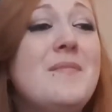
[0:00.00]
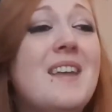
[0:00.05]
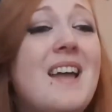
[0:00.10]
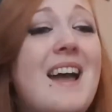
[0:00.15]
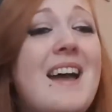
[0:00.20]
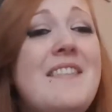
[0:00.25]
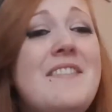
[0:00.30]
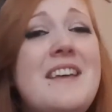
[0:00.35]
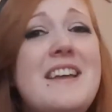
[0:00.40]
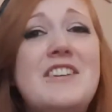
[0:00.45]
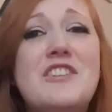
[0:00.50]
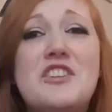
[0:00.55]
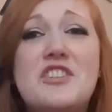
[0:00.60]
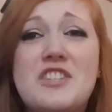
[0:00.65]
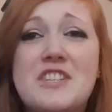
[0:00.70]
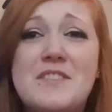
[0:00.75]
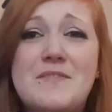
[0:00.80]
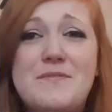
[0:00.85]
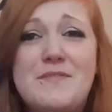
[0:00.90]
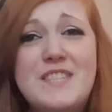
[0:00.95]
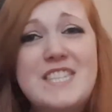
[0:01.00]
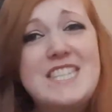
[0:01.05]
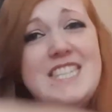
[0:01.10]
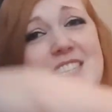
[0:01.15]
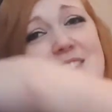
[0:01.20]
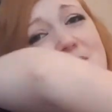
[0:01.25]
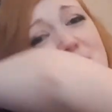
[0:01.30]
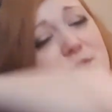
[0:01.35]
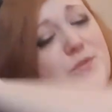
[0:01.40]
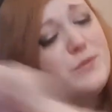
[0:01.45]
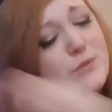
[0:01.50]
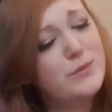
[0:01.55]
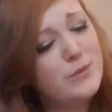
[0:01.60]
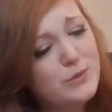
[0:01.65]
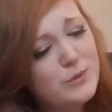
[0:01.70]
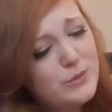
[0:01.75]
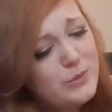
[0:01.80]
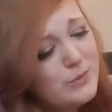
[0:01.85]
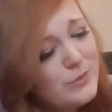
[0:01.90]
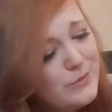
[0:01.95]
And then she just fucking,
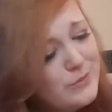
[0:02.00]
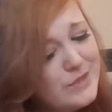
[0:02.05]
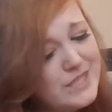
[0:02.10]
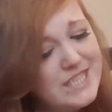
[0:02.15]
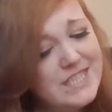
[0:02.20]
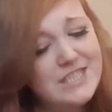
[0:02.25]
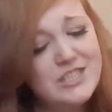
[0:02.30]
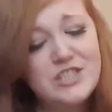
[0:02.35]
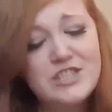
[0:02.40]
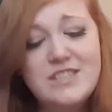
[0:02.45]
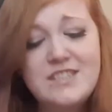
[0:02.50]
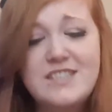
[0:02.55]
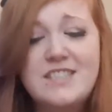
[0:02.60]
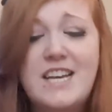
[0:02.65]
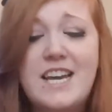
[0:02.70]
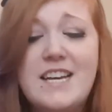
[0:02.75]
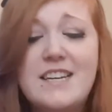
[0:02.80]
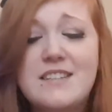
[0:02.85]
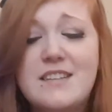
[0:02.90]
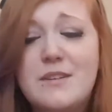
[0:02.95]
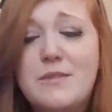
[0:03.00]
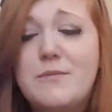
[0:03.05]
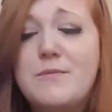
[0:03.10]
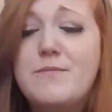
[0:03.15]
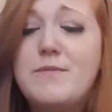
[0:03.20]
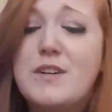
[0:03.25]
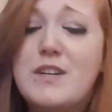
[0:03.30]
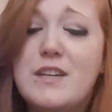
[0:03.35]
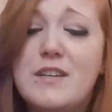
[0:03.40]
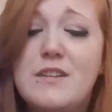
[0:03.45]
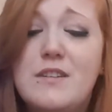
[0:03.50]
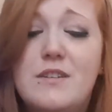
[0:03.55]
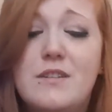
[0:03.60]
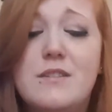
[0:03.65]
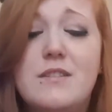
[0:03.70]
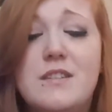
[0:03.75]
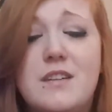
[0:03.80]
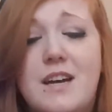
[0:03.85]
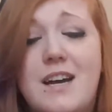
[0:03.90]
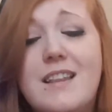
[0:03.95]
and just takes out fucking
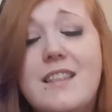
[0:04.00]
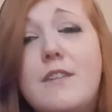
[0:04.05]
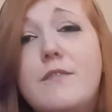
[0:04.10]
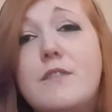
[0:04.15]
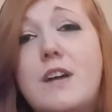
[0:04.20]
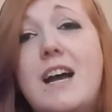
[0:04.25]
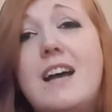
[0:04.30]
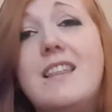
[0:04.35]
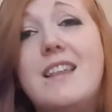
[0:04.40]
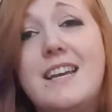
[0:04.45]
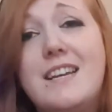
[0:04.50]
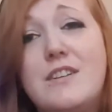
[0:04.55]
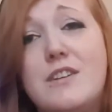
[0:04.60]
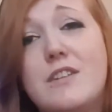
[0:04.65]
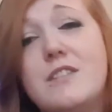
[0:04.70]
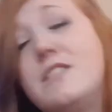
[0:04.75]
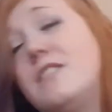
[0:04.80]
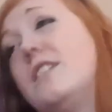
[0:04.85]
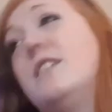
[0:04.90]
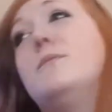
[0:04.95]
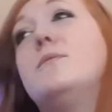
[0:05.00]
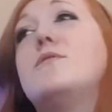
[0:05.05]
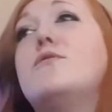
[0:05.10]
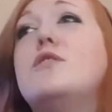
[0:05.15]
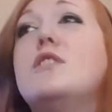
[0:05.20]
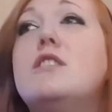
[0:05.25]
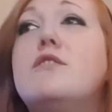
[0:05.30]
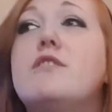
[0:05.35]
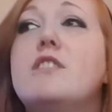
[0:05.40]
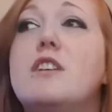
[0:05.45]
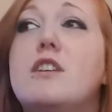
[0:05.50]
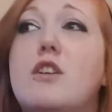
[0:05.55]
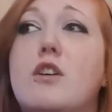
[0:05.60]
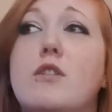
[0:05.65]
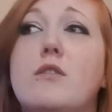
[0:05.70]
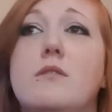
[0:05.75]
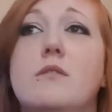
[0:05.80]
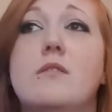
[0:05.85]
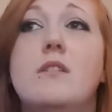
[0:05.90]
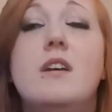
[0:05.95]
Gunta. I liked Gunta, he was really, really
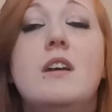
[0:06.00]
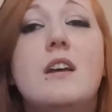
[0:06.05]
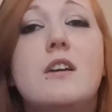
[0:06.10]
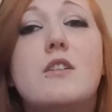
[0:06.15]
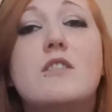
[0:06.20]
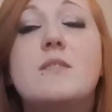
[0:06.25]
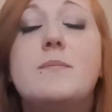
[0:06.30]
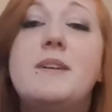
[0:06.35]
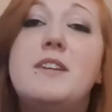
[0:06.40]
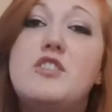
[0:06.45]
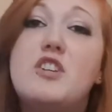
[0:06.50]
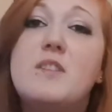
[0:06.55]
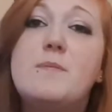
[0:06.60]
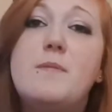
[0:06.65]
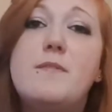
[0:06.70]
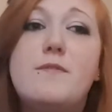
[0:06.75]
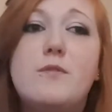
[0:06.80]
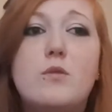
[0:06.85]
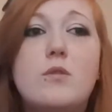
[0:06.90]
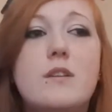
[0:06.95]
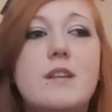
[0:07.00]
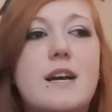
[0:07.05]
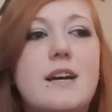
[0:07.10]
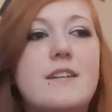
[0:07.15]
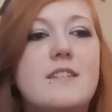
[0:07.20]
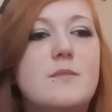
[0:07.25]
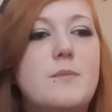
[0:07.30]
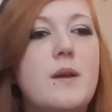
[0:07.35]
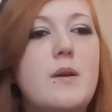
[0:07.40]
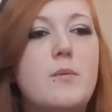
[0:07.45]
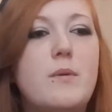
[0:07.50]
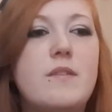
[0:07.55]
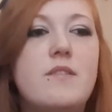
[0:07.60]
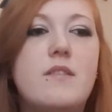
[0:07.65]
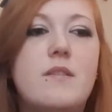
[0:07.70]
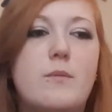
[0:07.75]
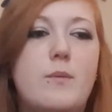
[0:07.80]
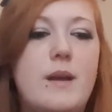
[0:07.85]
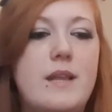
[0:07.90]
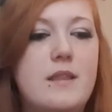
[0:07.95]
cool. Because I mean, just before that as well, when
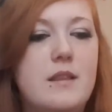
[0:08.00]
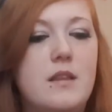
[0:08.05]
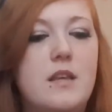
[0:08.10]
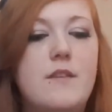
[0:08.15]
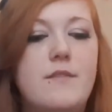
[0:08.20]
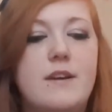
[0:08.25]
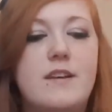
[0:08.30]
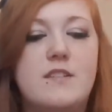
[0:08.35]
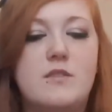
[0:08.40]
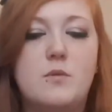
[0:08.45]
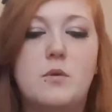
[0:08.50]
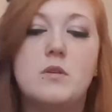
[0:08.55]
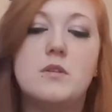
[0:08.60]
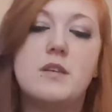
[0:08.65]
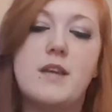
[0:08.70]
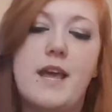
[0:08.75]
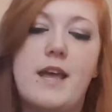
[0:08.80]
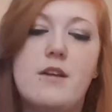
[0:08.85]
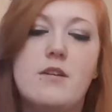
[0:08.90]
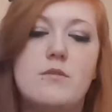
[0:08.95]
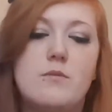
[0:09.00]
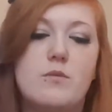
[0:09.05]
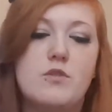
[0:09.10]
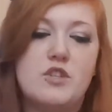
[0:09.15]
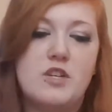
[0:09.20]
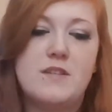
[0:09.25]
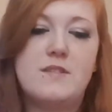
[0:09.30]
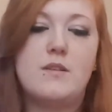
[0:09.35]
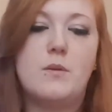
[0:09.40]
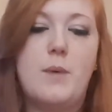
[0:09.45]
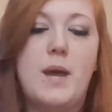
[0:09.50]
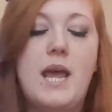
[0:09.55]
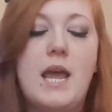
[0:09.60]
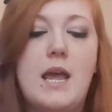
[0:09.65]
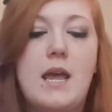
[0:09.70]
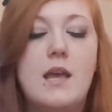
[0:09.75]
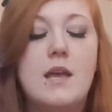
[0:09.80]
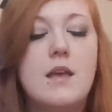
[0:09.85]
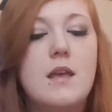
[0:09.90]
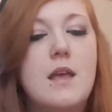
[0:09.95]
the Levi squad and Eren were just
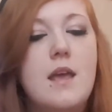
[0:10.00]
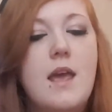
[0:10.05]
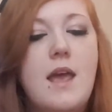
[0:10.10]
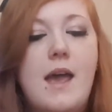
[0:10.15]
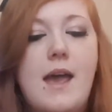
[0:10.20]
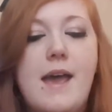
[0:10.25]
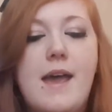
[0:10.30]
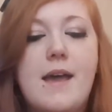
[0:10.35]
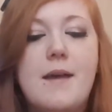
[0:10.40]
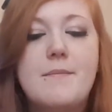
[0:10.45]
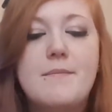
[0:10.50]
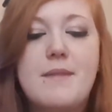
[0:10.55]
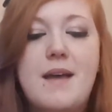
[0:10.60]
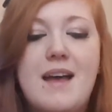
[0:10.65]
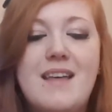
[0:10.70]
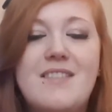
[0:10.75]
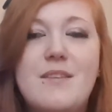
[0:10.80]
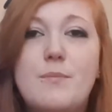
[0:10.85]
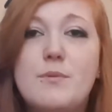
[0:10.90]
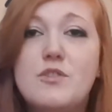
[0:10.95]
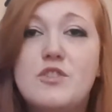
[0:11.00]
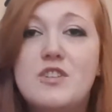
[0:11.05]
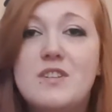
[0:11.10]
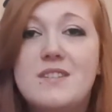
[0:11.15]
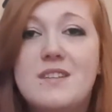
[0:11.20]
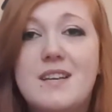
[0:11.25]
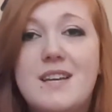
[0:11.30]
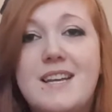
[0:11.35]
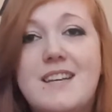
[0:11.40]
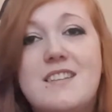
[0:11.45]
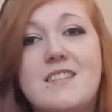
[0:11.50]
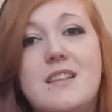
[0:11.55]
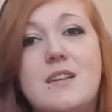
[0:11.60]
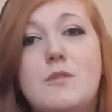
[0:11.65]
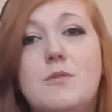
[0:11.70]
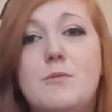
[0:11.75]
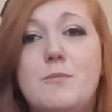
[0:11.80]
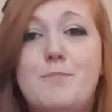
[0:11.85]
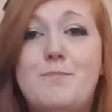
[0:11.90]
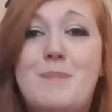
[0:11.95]
away, there was just a nice
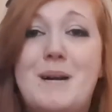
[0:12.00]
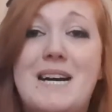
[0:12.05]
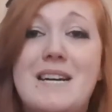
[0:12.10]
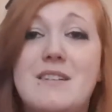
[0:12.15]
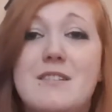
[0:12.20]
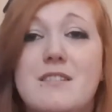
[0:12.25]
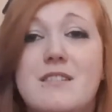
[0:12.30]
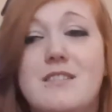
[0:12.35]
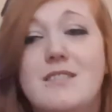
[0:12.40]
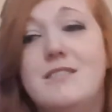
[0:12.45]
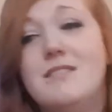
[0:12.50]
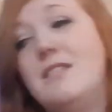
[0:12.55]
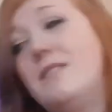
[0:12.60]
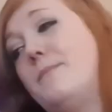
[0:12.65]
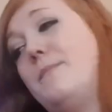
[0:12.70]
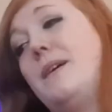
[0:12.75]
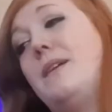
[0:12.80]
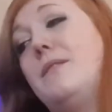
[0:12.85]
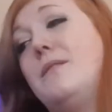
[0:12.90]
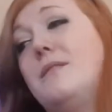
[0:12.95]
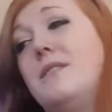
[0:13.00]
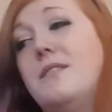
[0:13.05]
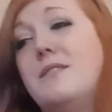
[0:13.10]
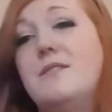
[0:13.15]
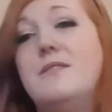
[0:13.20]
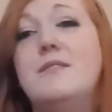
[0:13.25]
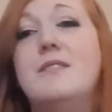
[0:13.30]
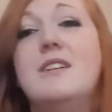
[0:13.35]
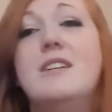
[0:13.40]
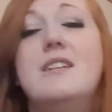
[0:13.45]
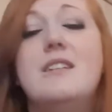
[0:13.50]
little banter about, you know,